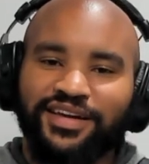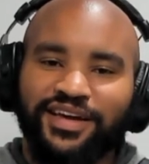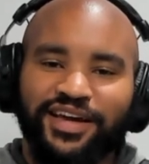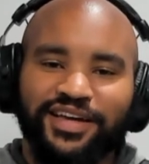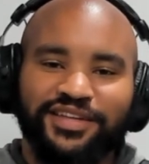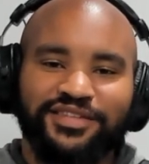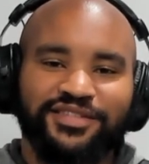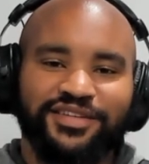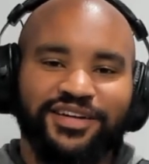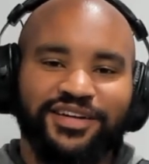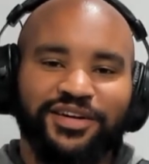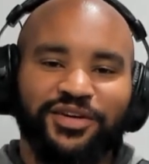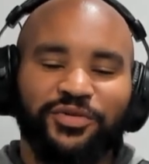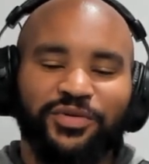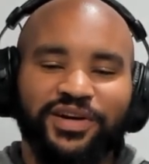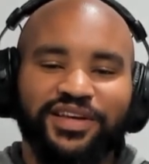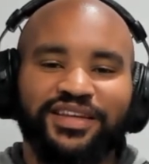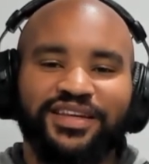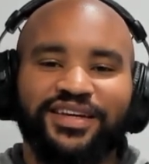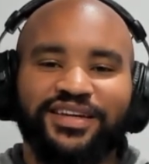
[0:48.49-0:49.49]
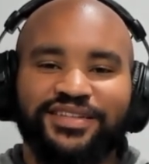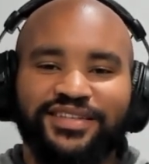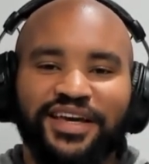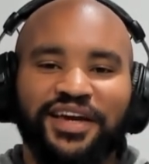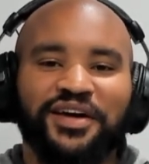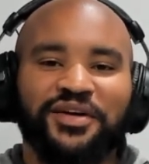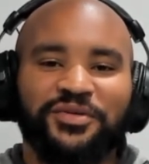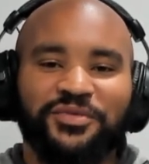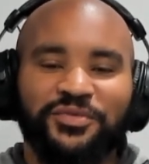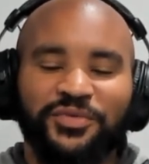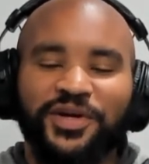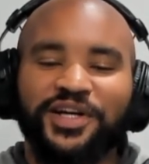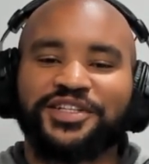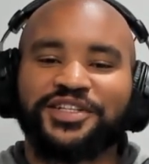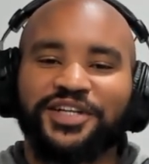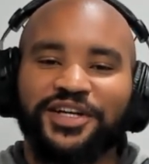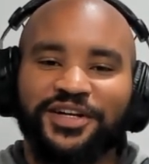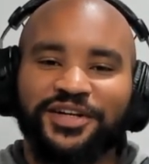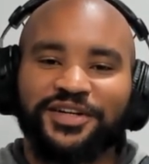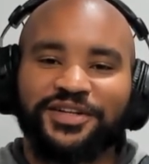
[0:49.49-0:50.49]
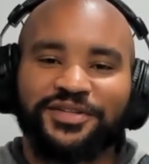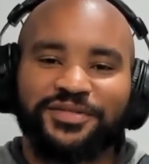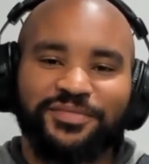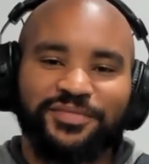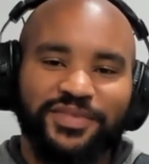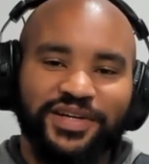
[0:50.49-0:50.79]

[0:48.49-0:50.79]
it's gonna quickly take a weird turn,